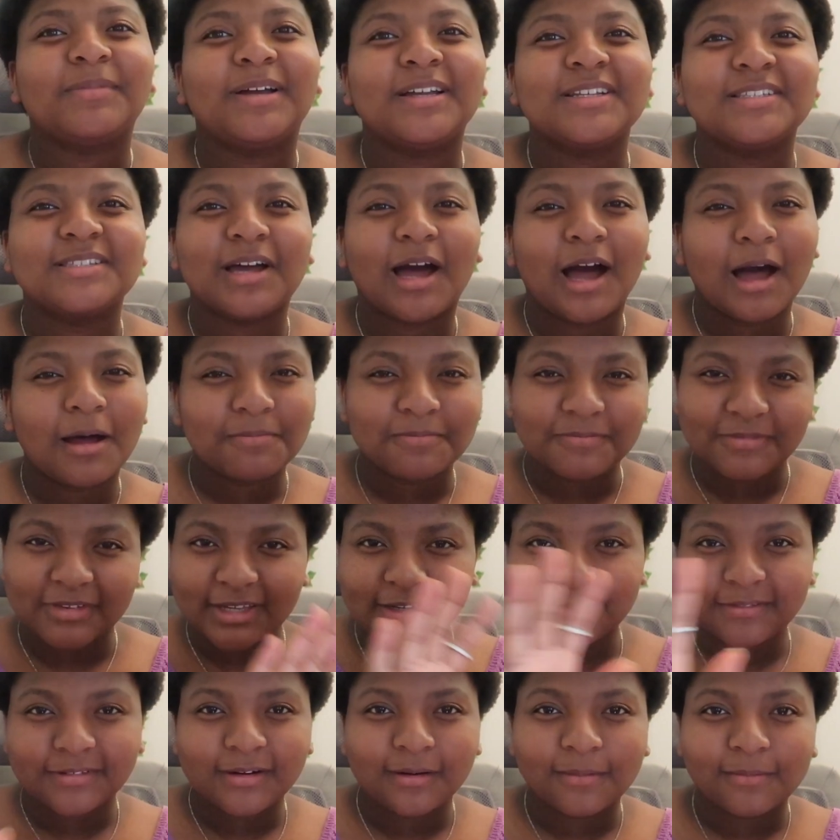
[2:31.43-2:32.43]
My top
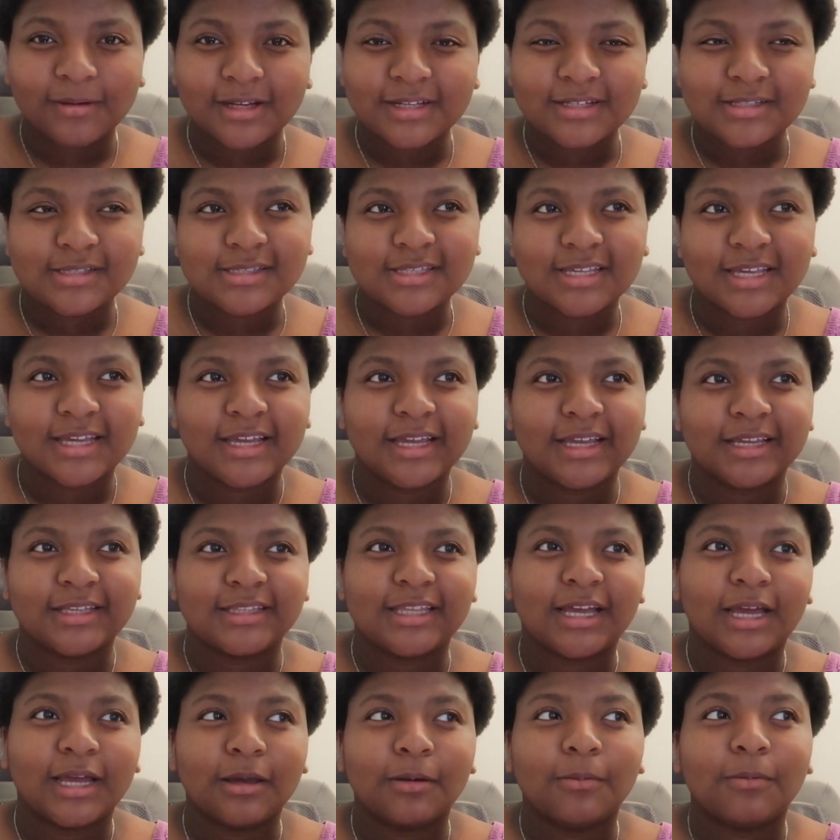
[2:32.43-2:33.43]
favorite ones, like
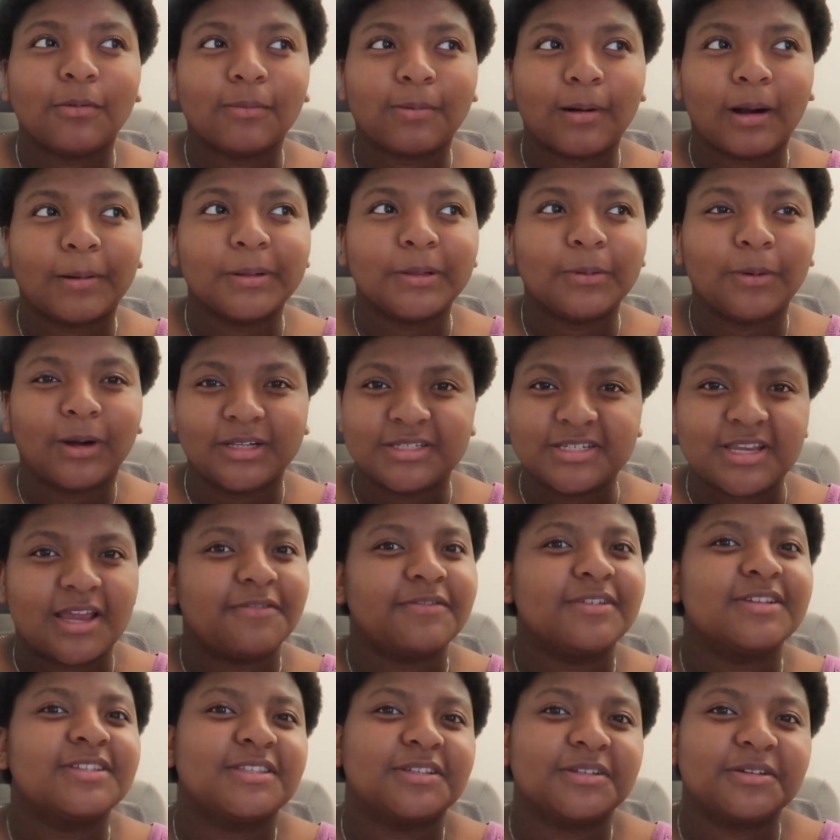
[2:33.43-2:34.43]
that I will probably watch
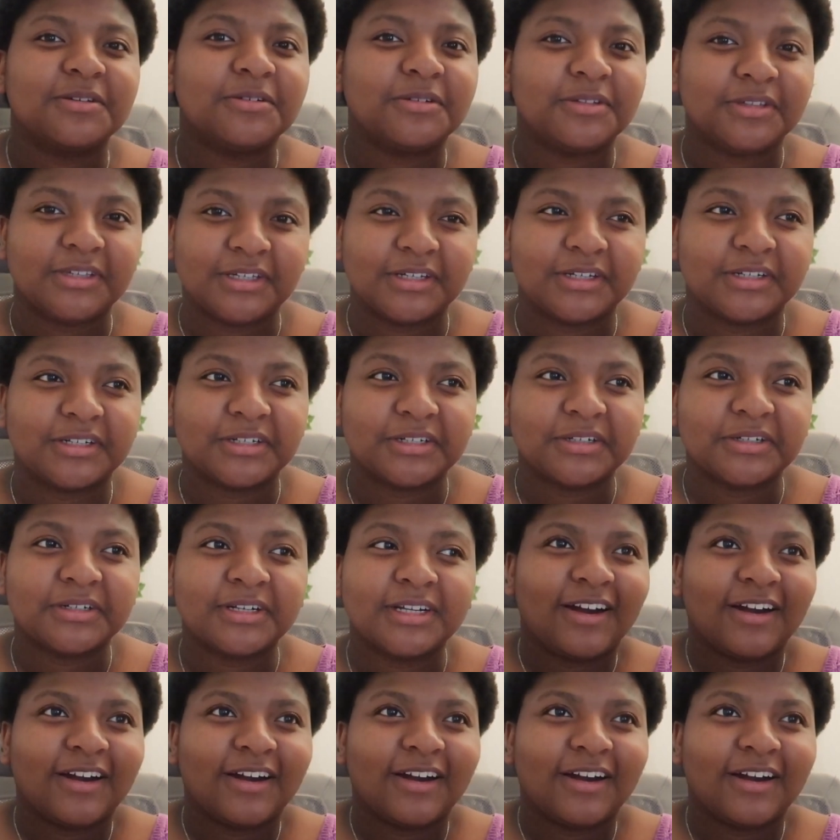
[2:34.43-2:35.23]
every single year,